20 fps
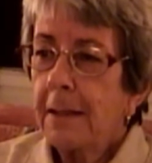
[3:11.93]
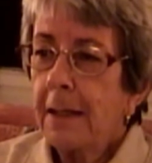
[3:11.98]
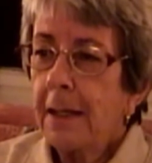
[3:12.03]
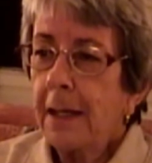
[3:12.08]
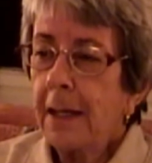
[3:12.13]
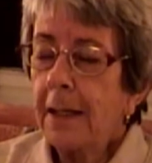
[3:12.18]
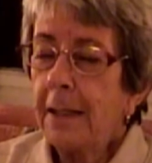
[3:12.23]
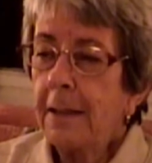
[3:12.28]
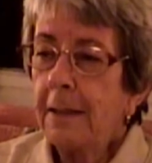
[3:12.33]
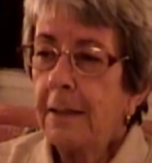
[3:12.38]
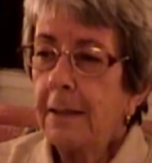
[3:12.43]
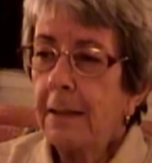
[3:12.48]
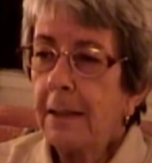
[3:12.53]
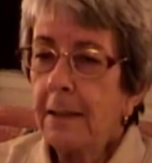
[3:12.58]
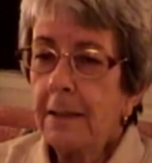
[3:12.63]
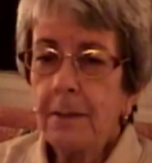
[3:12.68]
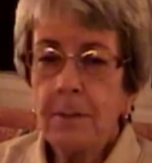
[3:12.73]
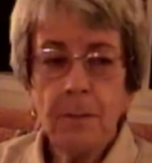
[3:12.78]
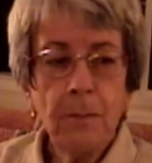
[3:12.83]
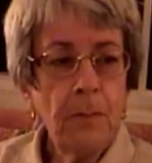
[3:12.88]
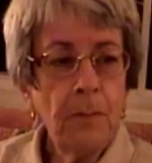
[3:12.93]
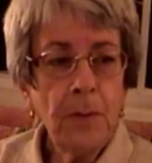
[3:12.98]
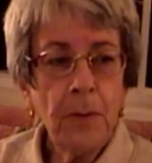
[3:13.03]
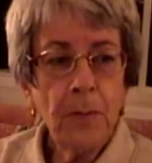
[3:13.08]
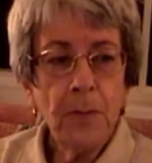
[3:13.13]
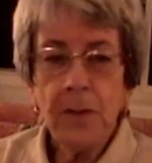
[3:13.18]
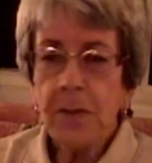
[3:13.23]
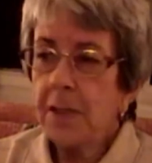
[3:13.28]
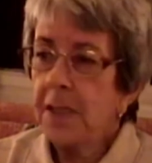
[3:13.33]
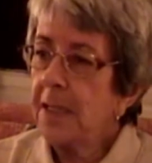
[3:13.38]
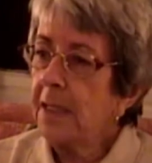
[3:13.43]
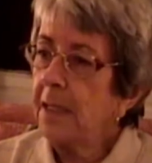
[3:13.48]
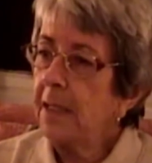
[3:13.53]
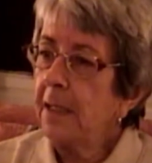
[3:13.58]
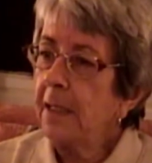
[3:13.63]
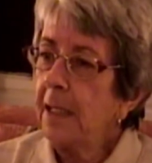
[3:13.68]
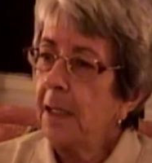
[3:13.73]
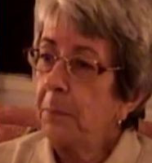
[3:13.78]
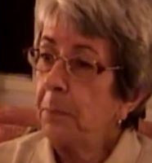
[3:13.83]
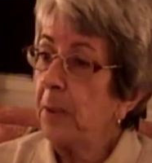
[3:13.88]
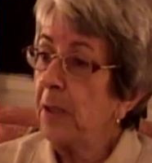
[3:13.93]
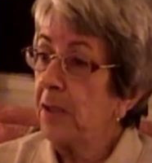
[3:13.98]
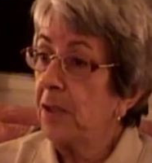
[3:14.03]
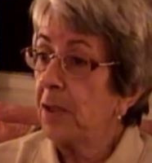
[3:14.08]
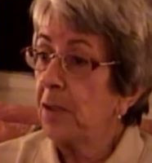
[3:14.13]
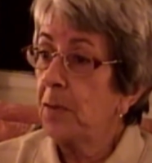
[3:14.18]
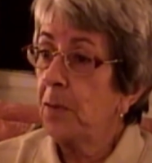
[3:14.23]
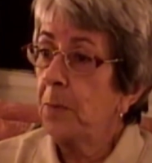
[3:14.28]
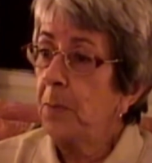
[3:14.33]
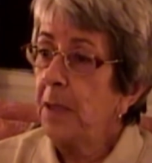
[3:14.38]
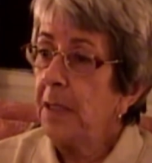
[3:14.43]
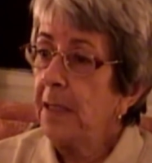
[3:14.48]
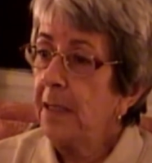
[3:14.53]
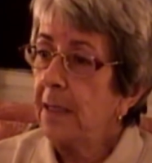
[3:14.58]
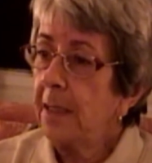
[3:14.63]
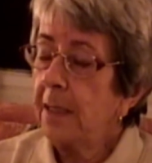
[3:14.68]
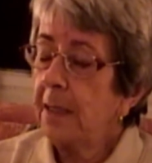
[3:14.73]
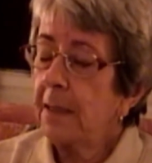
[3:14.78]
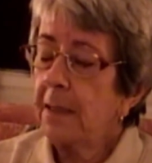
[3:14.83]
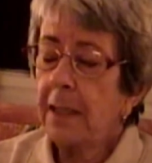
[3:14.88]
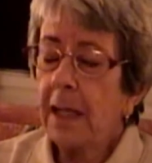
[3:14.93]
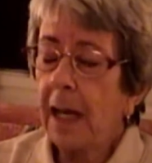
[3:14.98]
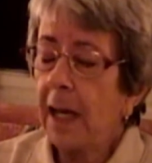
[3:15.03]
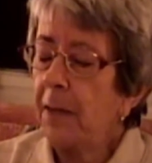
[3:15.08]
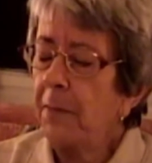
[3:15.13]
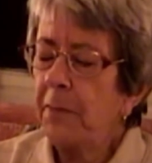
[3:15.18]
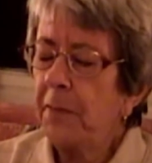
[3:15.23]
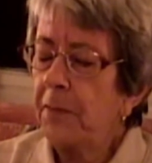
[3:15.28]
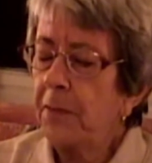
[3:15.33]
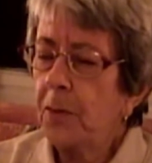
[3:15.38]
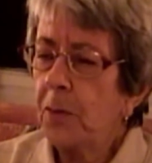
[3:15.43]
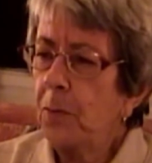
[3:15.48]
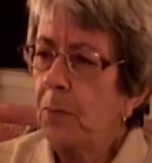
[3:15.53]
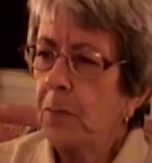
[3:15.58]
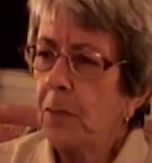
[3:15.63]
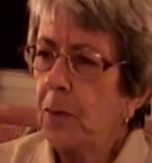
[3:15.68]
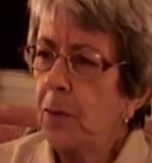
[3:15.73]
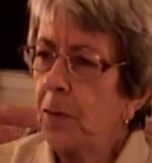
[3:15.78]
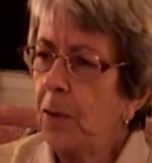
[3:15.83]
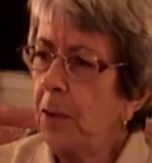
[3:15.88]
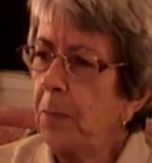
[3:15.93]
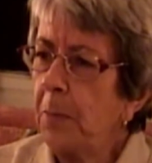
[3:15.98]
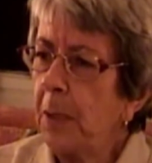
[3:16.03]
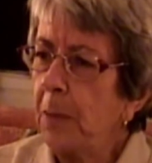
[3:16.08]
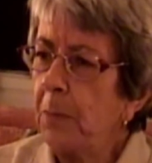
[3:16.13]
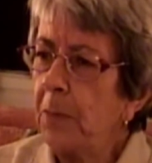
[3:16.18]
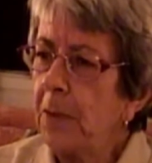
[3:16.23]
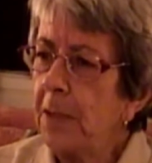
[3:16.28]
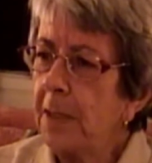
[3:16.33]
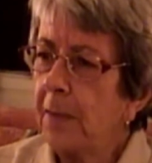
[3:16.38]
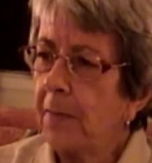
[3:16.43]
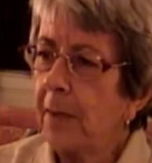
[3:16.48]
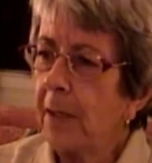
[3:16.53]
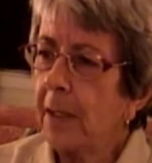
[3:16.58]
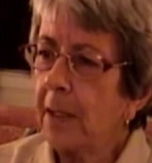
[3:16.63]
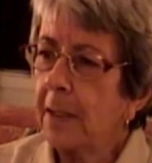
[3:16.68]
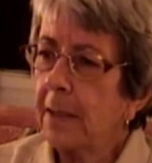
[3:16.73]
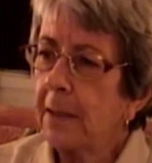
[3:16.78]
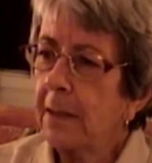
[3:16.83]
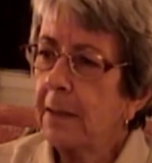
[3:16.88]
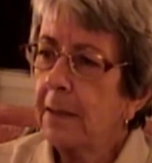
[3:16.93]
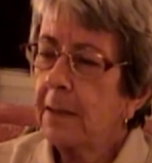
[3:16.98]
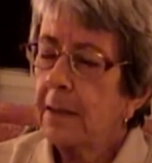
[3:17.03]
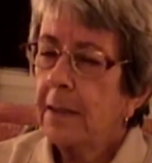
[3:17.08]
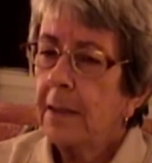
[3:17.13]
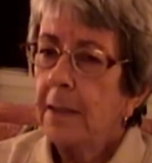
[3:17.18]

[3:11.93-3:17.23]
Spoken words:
And we were just sitting there, pictures were being taken. I have good memories of that.